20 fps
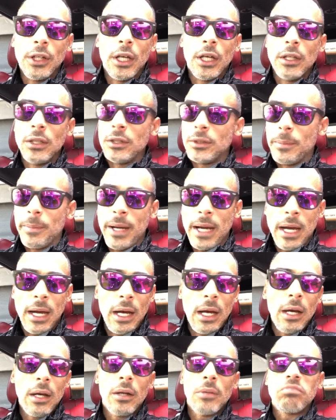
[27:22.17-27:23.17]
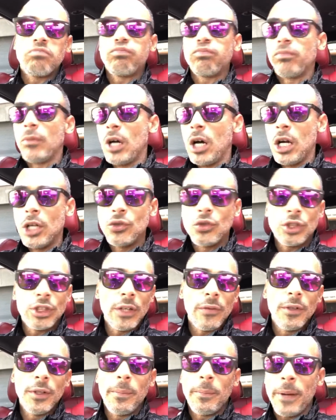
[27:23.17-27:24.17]
and he's about
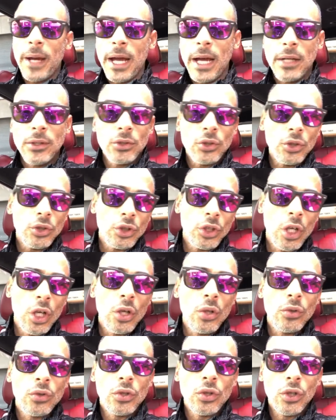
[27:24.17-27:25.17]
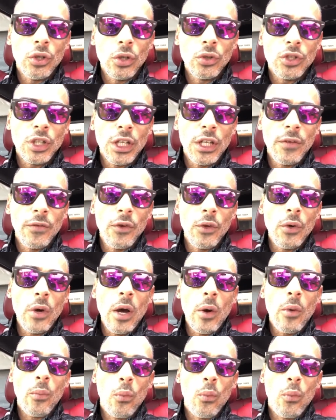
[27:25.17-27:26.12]
170 pounds or so, you know, to give you a